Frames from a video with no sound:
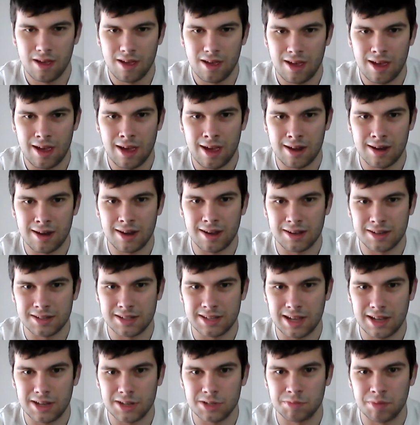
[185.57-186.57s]
And you can
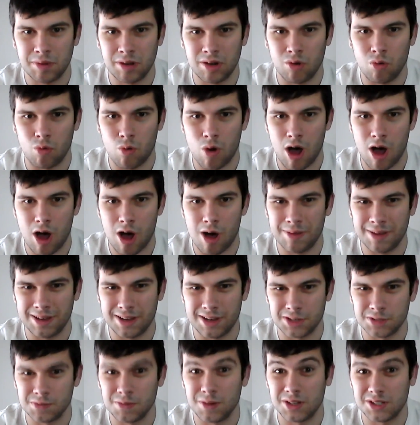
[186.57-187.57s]
tell it's been a while
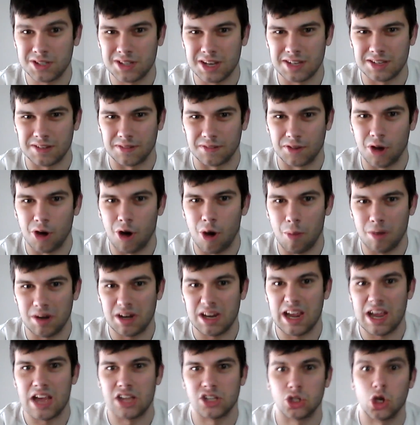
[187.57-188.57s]
because my sense of
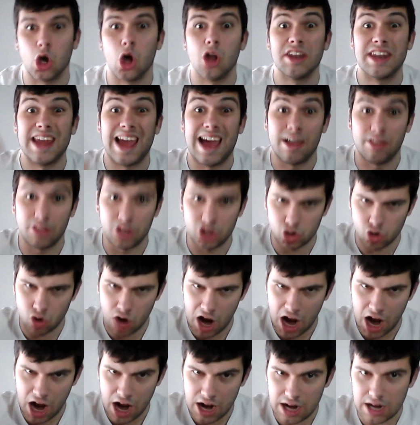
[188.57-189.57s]
comedy has gone down the
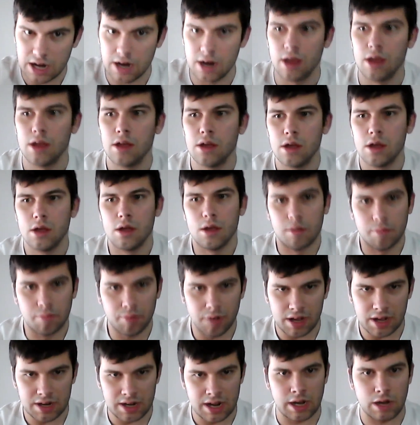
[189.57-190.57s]
drain.
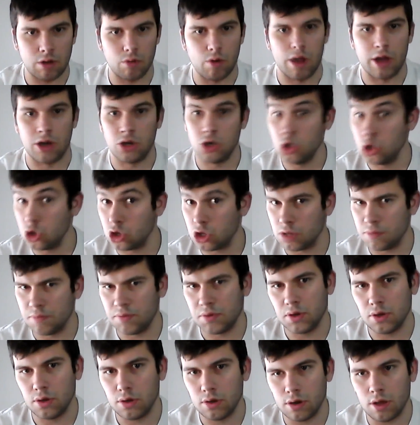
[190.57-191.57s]
But anyway, new
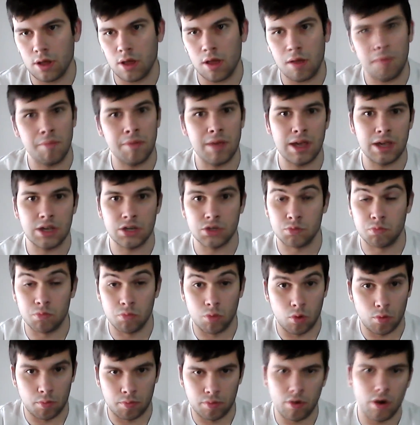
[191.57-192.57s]
computer means
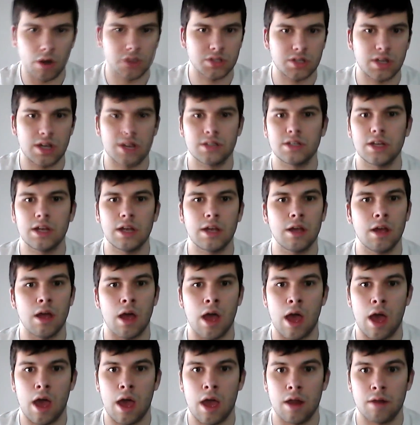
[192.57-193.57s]
more processing
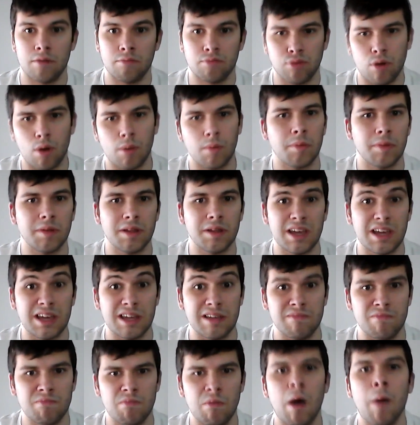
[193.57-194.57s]
and
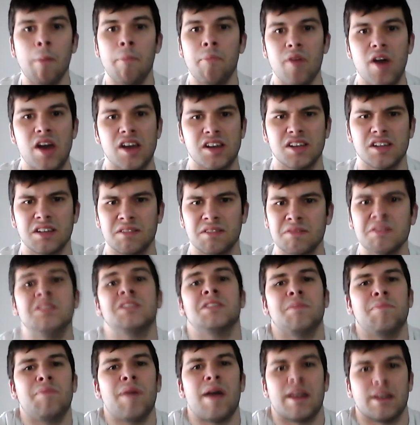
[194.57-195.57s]
probably
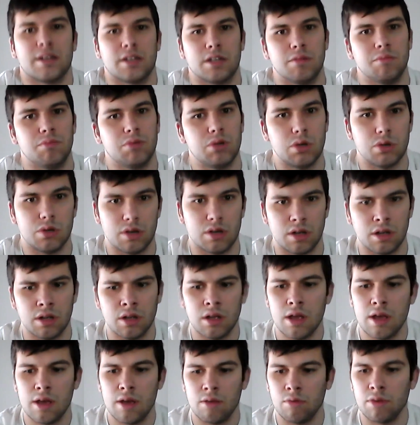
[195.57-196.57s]
it's a better computer
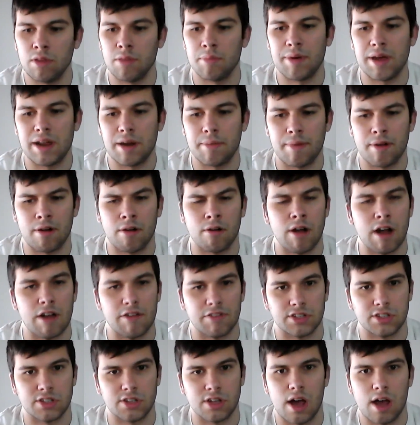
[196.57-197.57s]
with a better
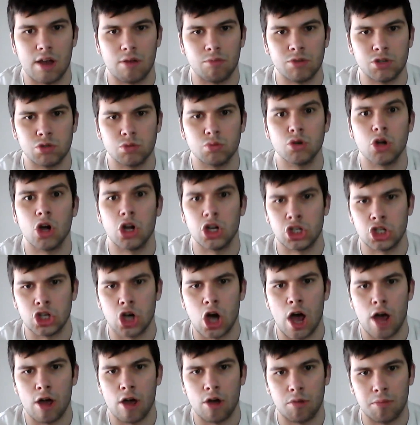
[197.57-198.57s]
graphics card, which will not
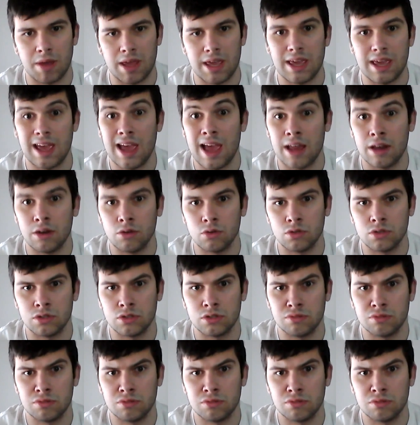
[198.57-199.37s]
die on me and